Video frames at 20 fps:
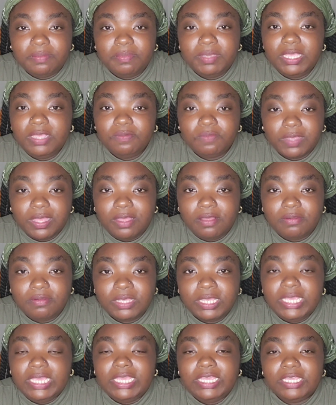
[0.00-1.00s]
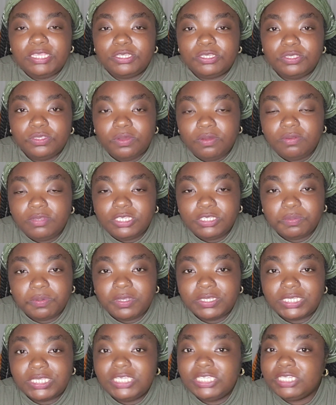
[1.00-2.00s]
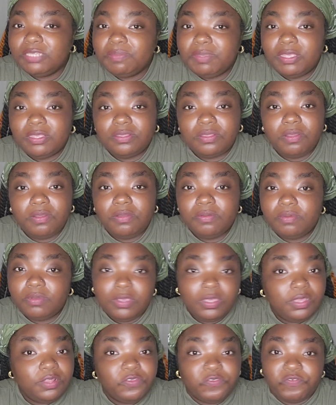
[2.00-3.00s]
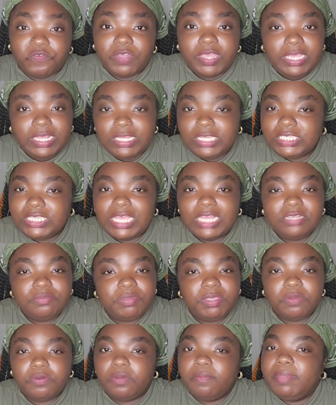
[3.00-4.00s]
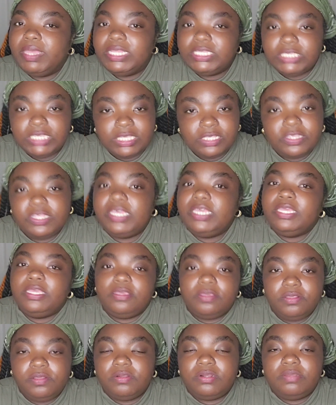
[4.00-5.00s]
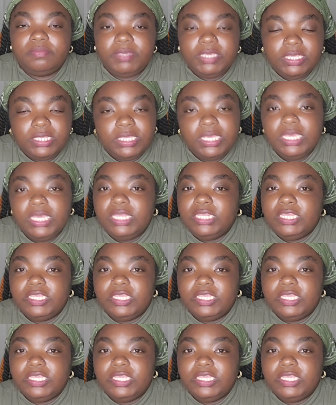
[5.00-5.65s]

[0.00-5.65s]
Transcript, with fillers: And meanwhile, and get to know this person. This could be a long, good friend. This doesn't have to be a romantic thing. You know what I mean?